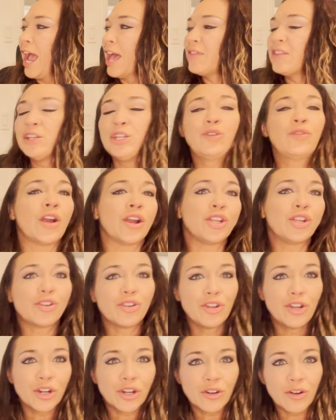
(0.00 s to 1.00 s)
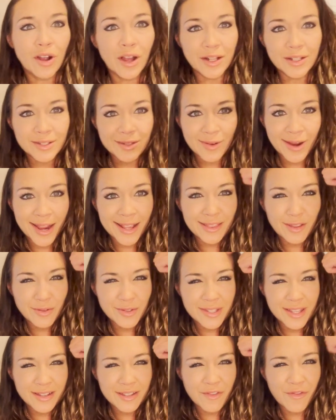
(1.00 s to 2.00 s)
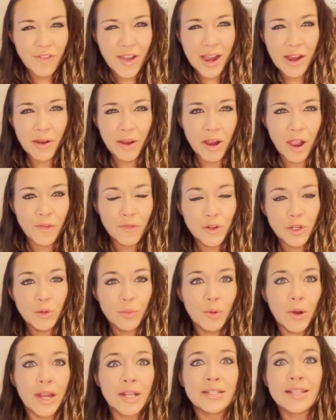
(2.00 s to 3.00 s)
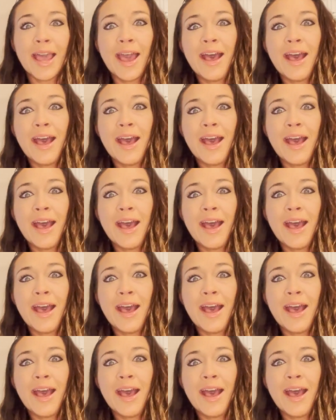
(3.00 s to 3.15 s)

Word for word: And then you've got your neurons, right? Those things firing off in your brains